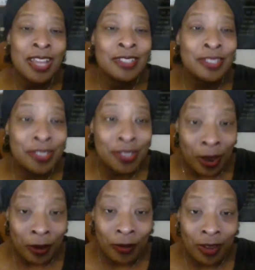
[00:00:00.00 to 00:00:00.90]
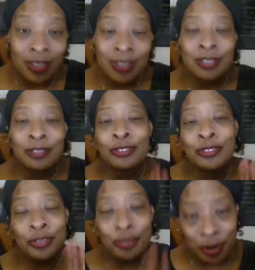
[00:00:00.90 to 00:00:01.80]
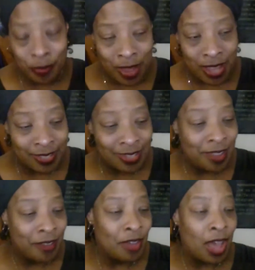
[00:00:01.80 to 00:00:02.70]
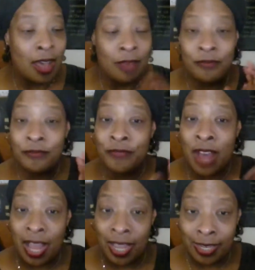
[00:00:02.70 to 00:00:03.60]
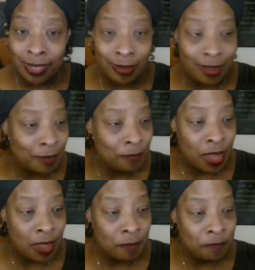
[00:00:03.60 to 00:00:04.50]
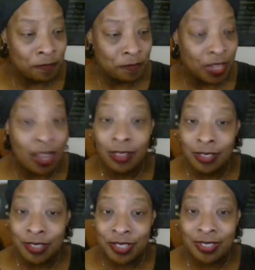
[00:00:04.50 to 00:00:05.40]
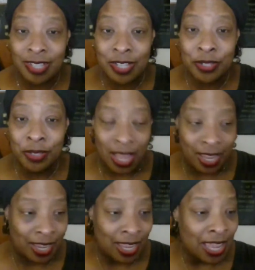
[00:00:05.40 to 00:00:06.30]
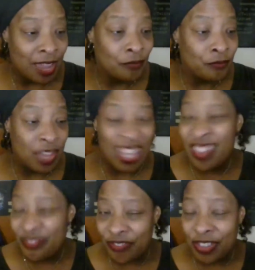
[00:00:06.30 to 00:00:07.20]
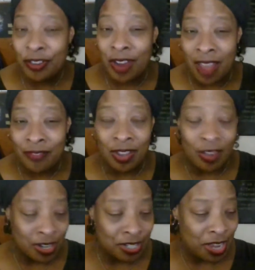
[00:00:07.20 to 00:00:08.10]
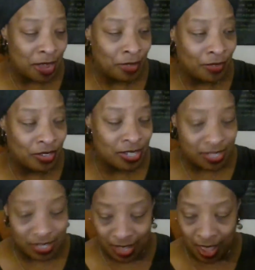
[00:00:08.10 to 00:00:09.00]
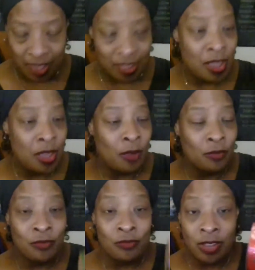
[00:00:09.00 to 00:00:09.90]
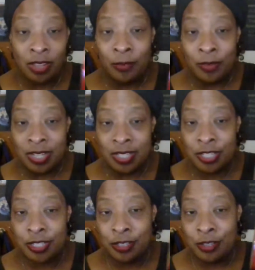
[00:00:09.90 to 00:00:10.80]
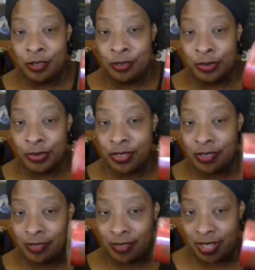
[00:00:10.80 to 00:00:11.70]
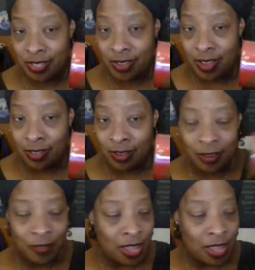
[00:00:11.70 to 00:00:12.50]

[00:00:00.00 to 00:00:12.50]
So do your best. Find the colors that you like. If you're having a hard time, like for instance, I really wanted to use this color,